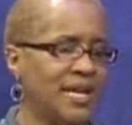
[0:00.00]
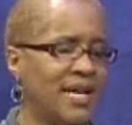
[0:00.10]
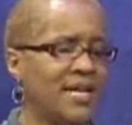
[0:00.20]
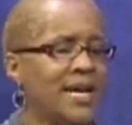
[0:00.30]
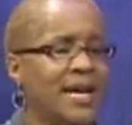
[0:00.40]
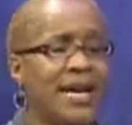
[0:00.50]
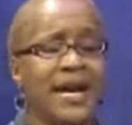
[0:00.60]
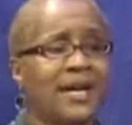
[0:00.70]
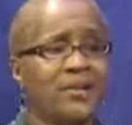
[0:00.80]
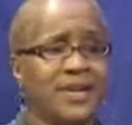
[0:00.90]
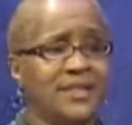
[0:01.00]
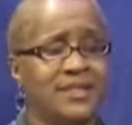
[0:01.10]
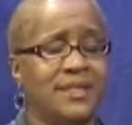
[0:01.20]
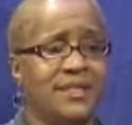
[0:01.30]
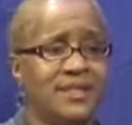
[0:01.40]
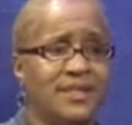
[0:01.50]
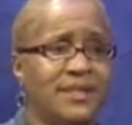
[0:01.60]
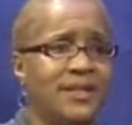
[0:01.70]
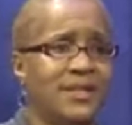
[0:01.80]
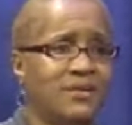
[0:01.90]
and I don't hesitate to
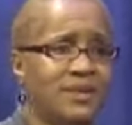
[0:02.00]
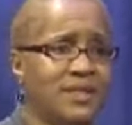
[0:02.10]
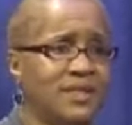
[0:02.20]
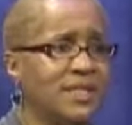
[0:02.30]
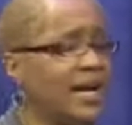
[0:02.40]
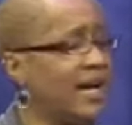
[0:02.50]
tell anyone this,